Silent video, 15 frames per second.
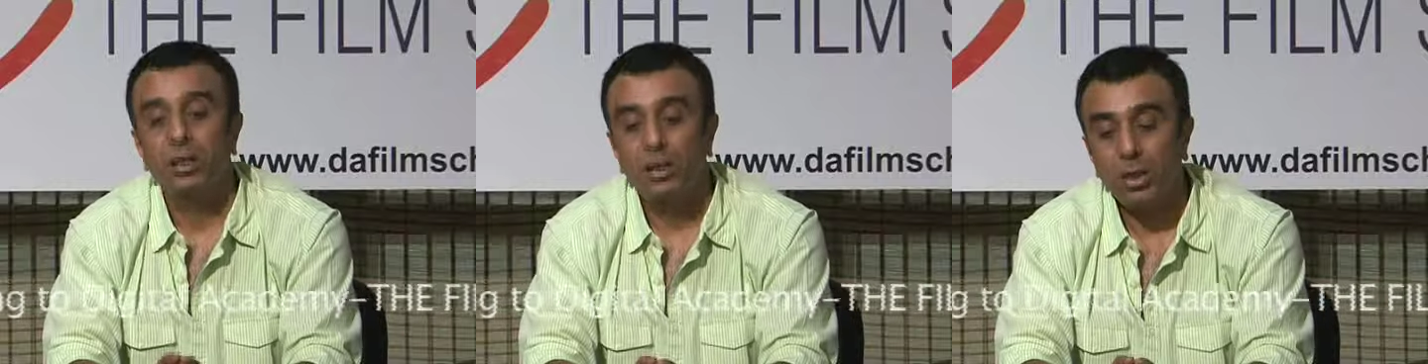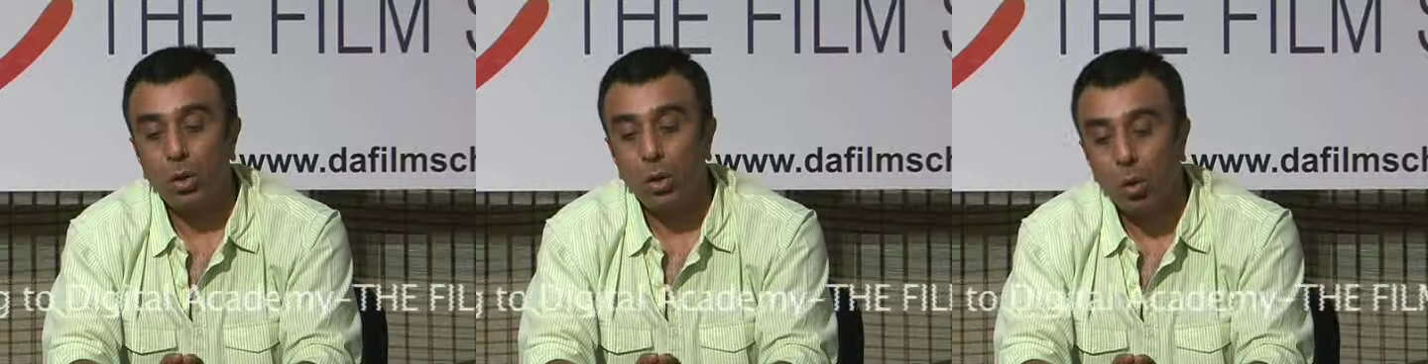
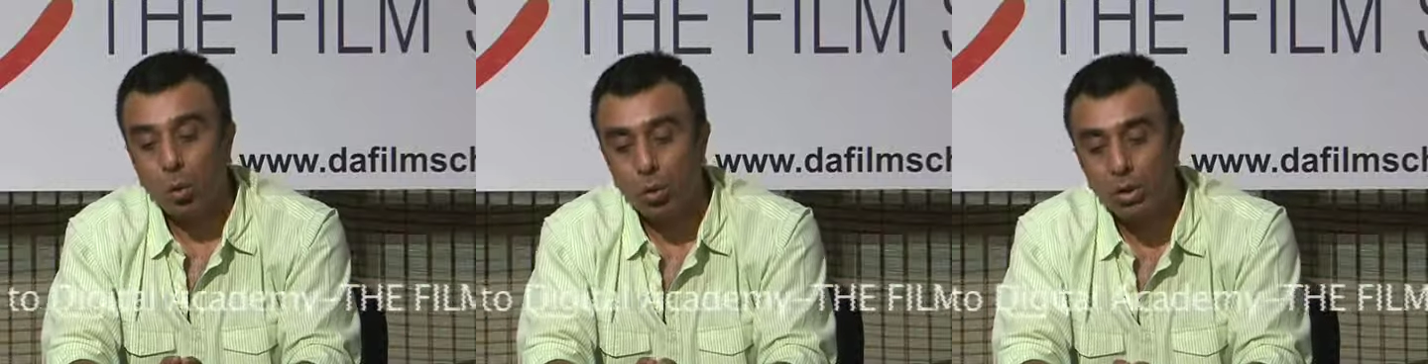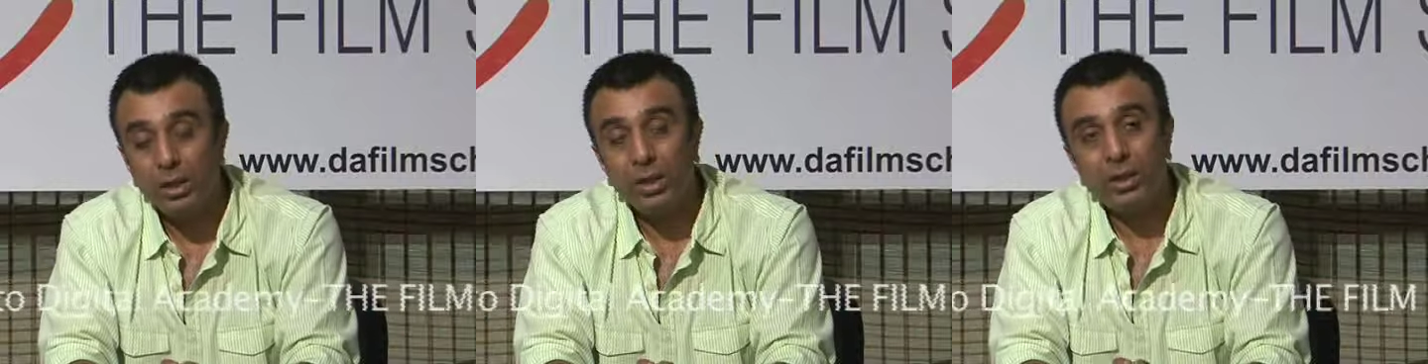The
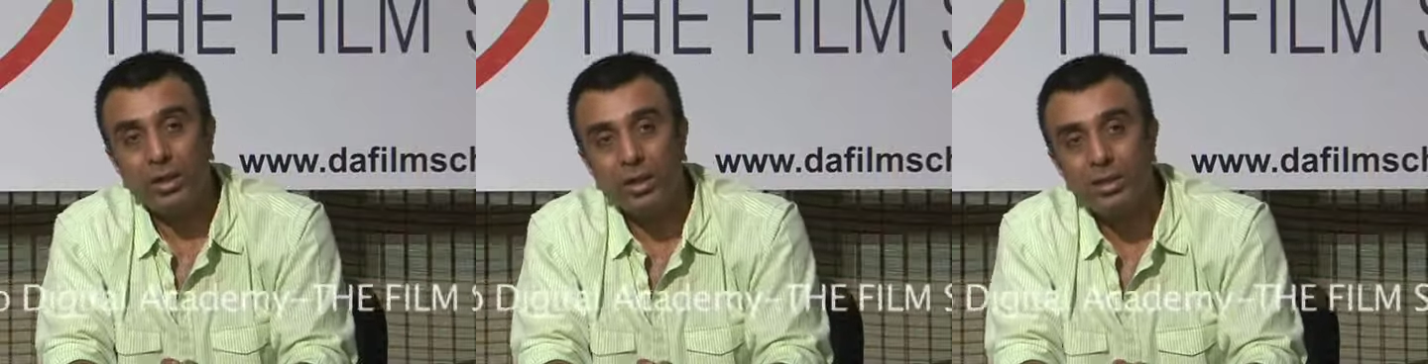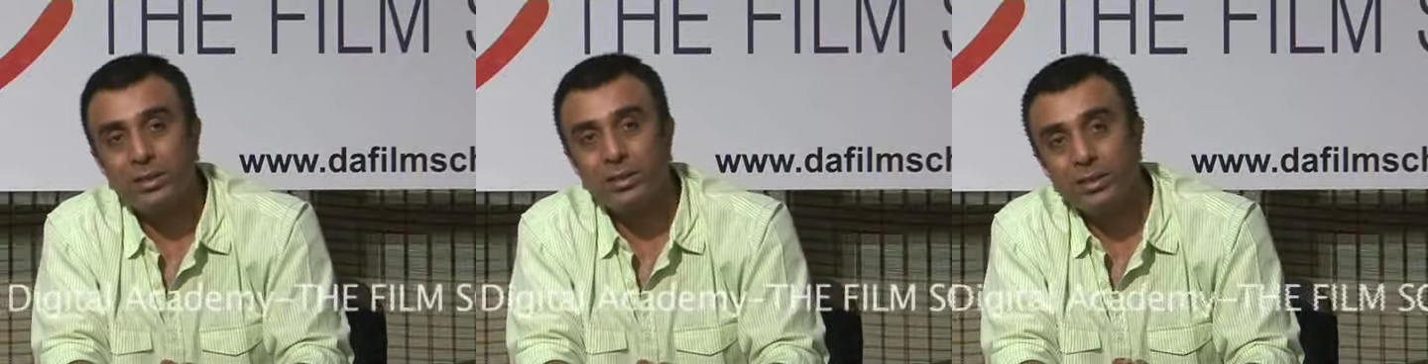only
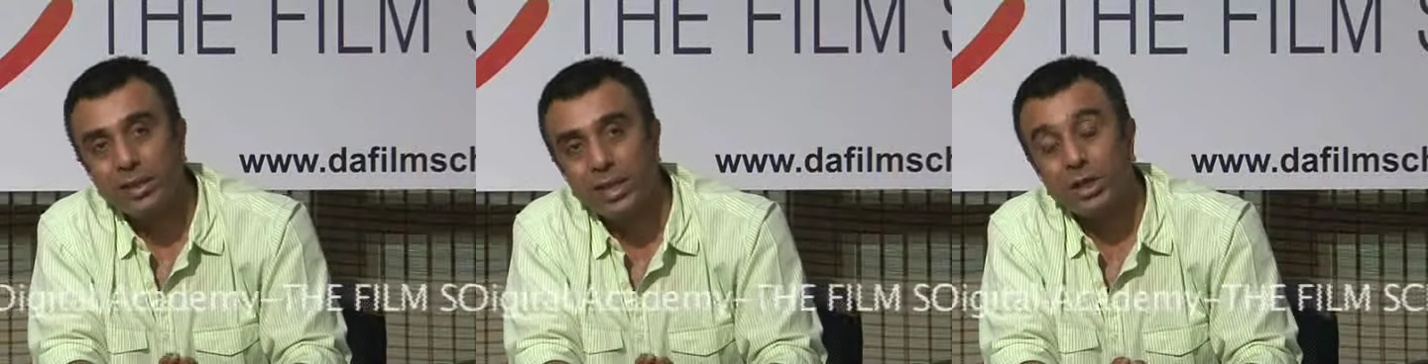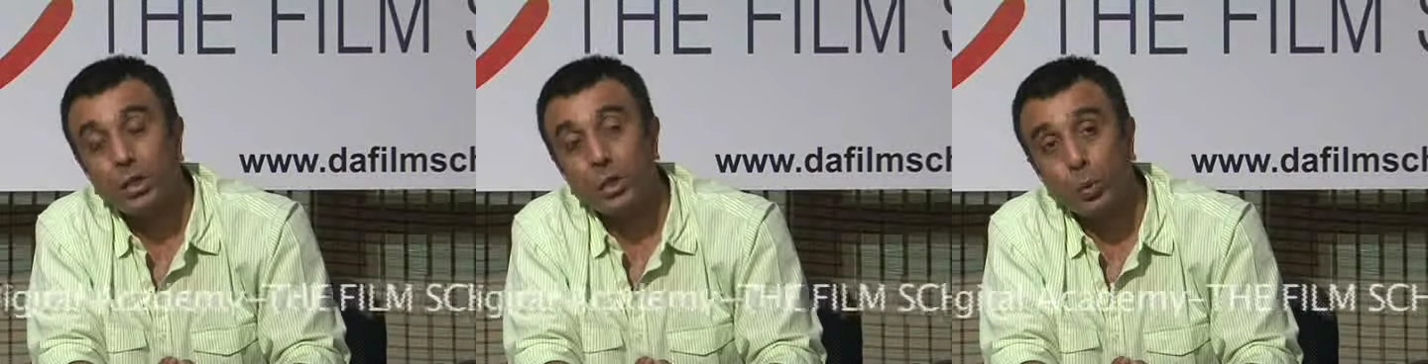
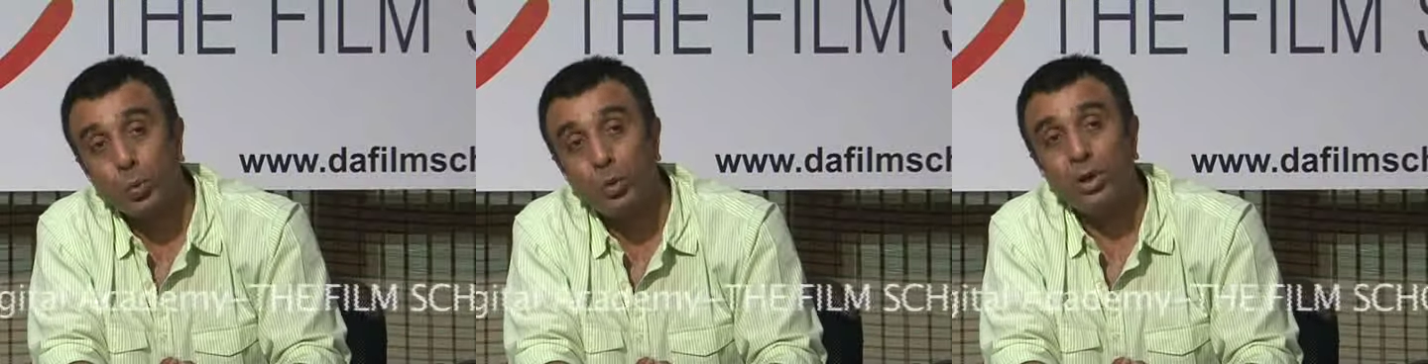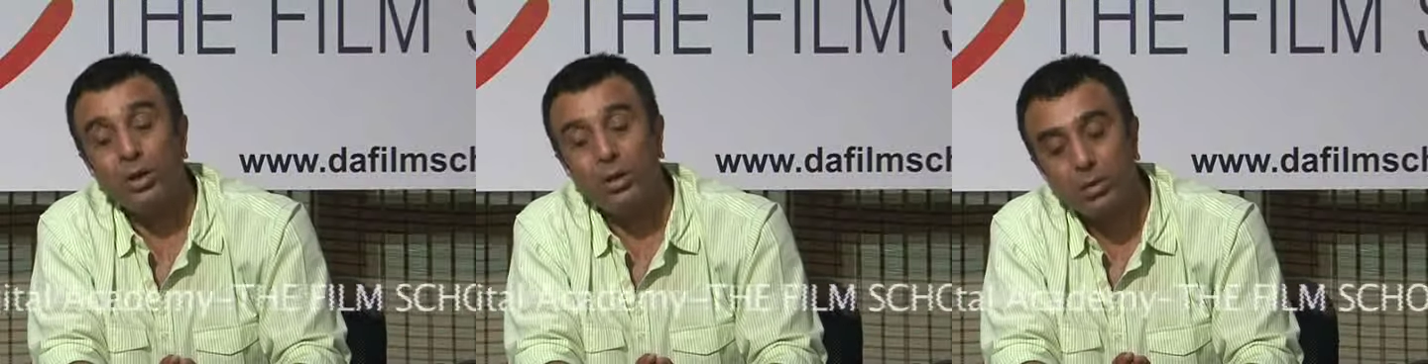reason that
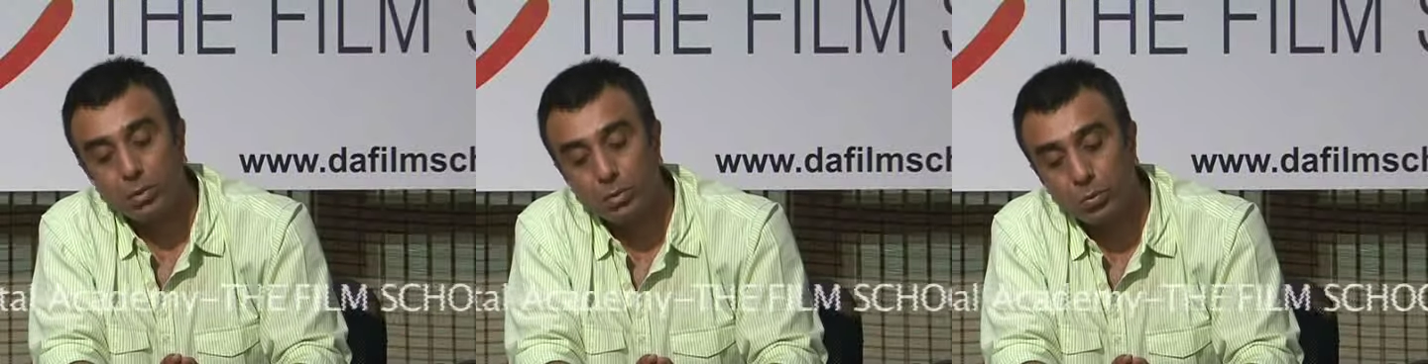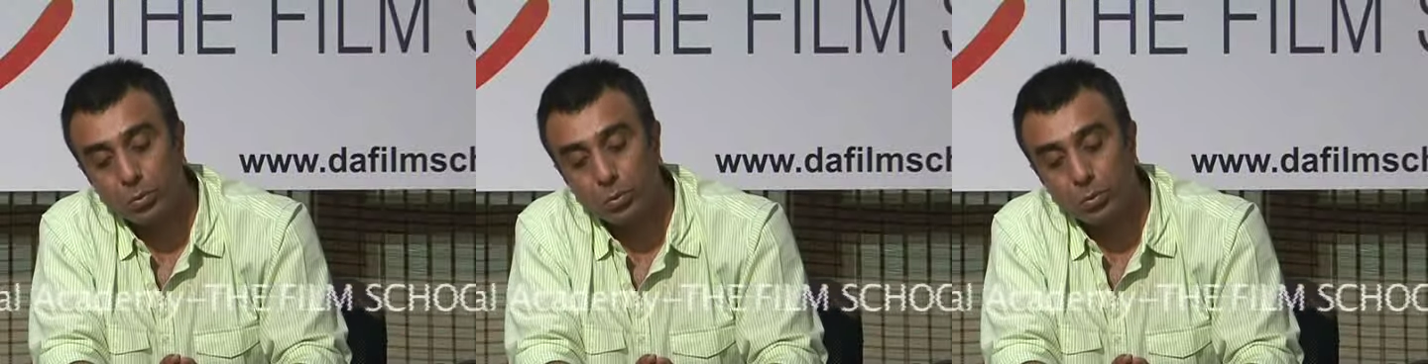you